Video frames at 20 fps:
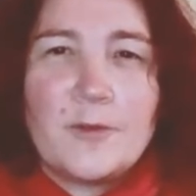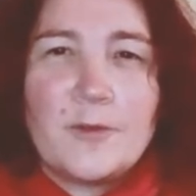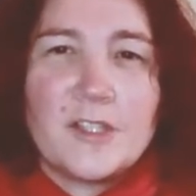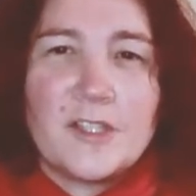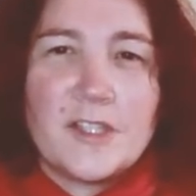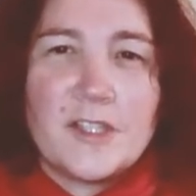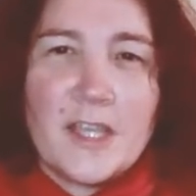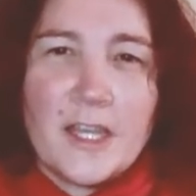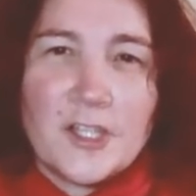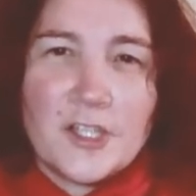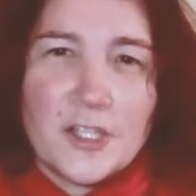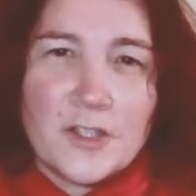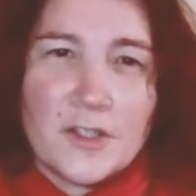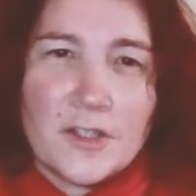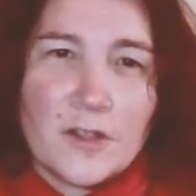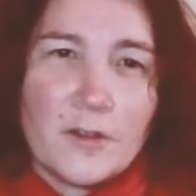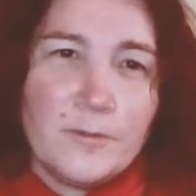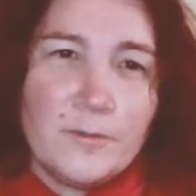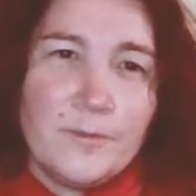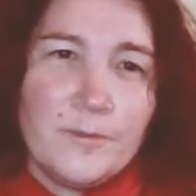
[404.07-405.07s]

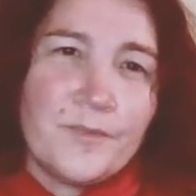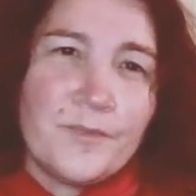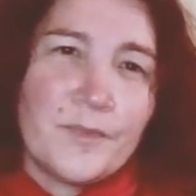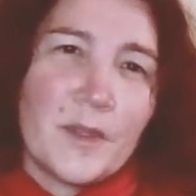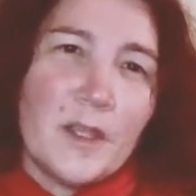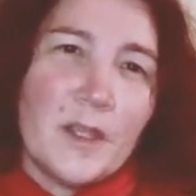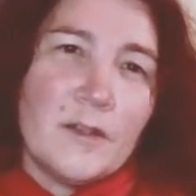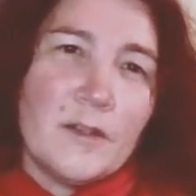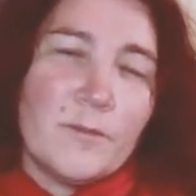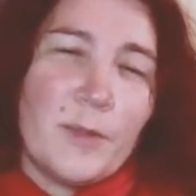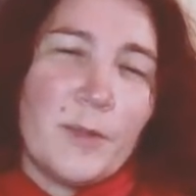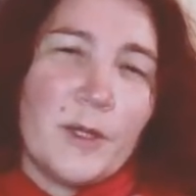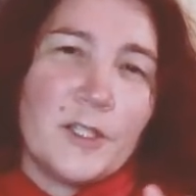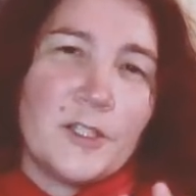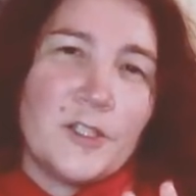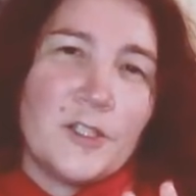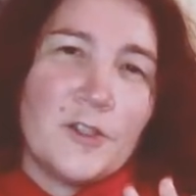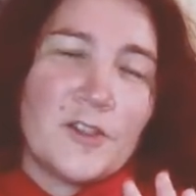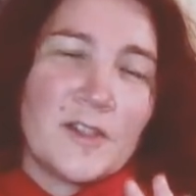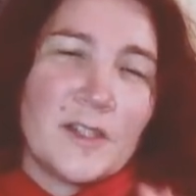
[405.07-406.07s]
depreciations on,
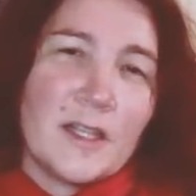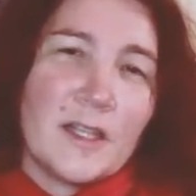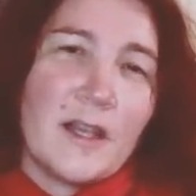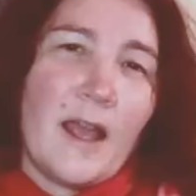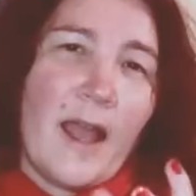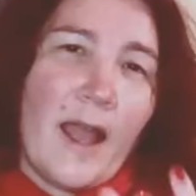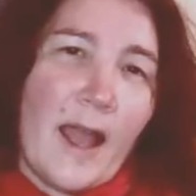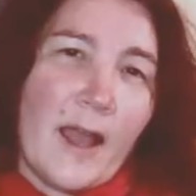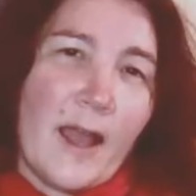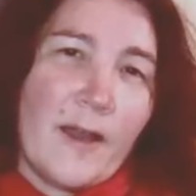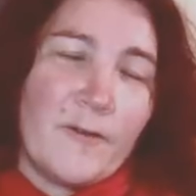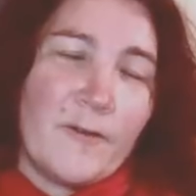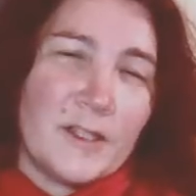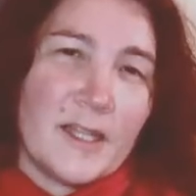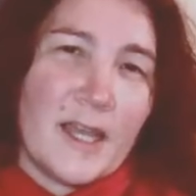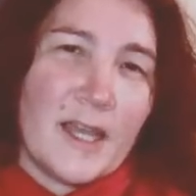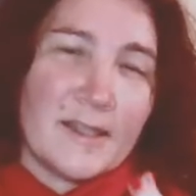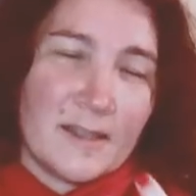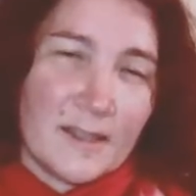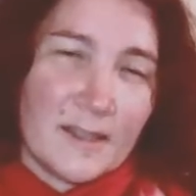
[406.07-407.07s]
but you still have
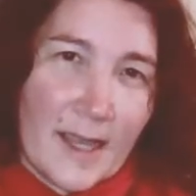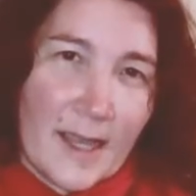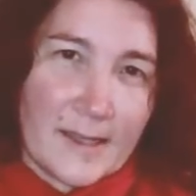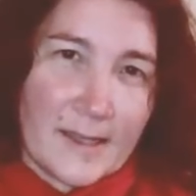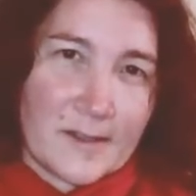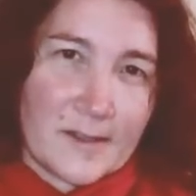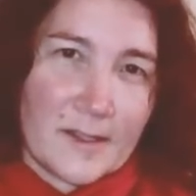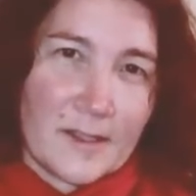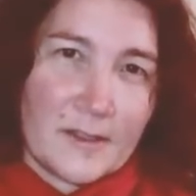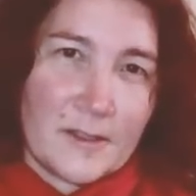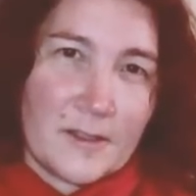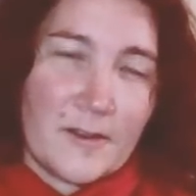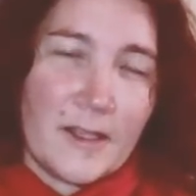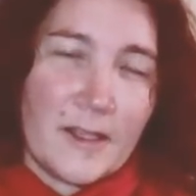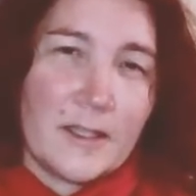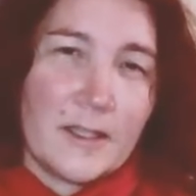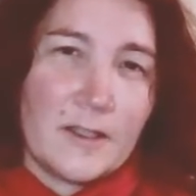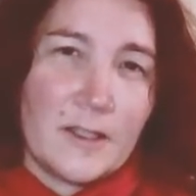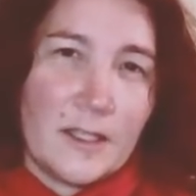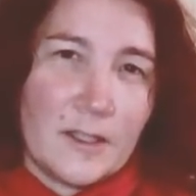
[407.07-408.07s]
it as an asset,
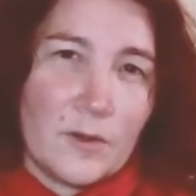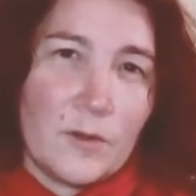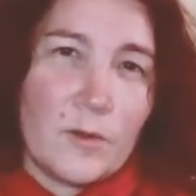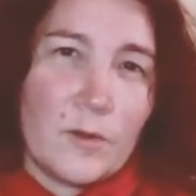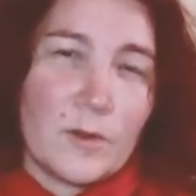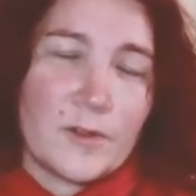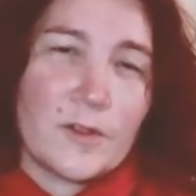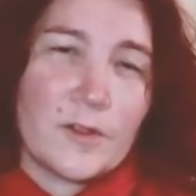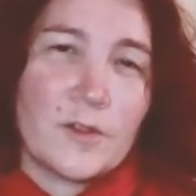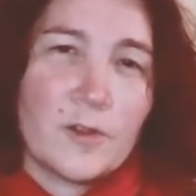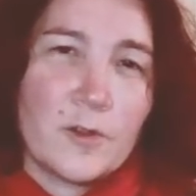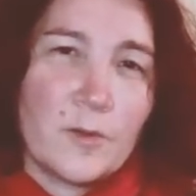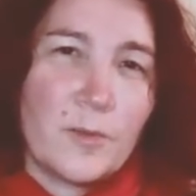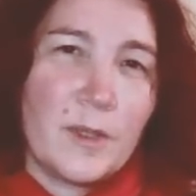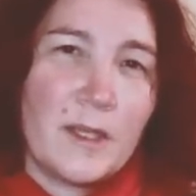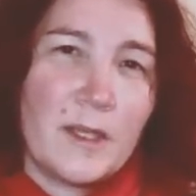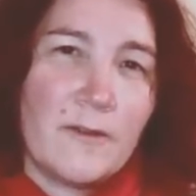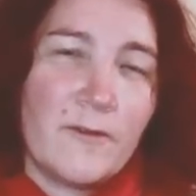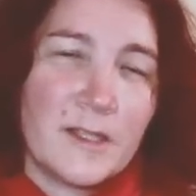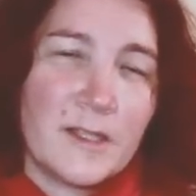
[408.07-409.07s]
then it also
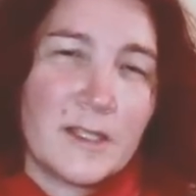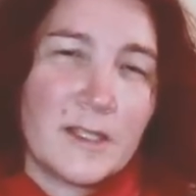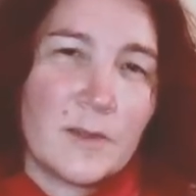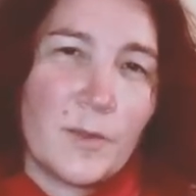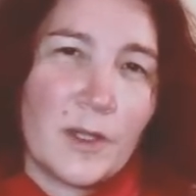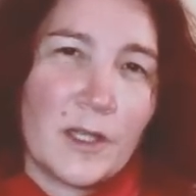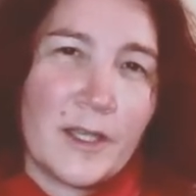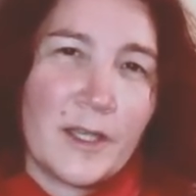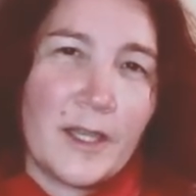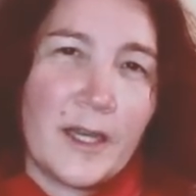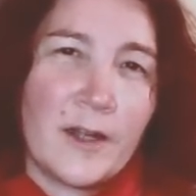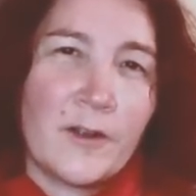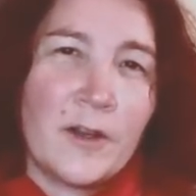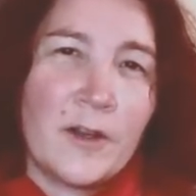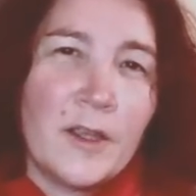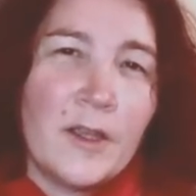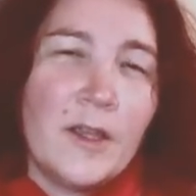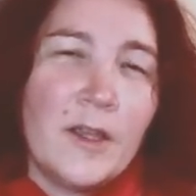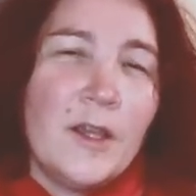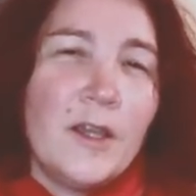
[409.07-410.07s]
should be visible here.